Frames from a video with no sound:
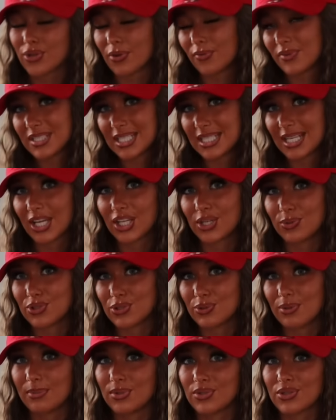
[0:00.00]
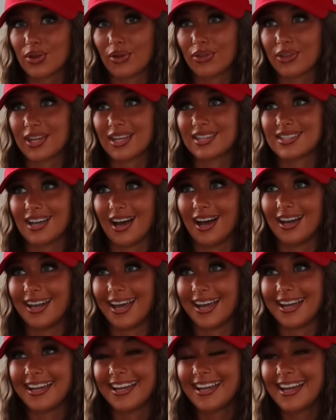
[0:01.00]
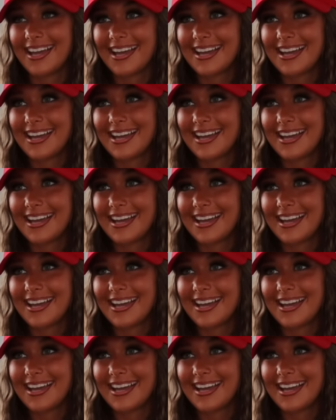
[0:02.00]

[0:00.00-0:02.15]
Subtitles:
obviously like you do in musical theatre, like,